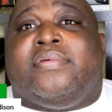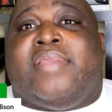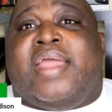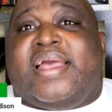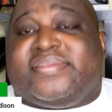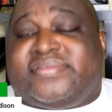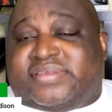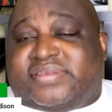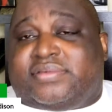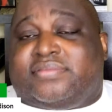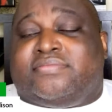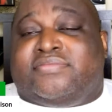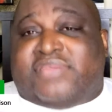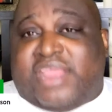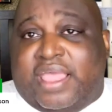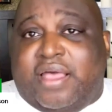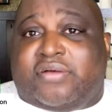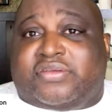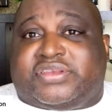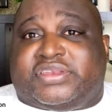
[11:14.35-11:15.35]
That's
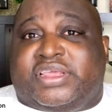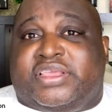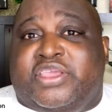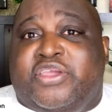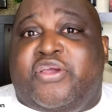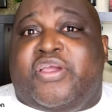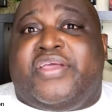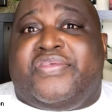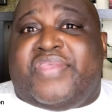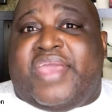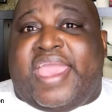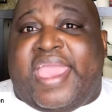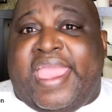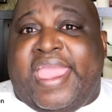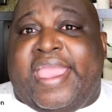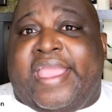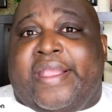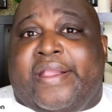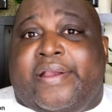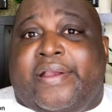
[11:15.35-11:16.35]
Delta. You're in the
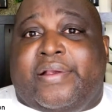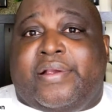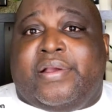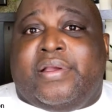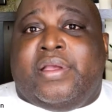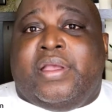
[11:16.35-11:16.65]
air.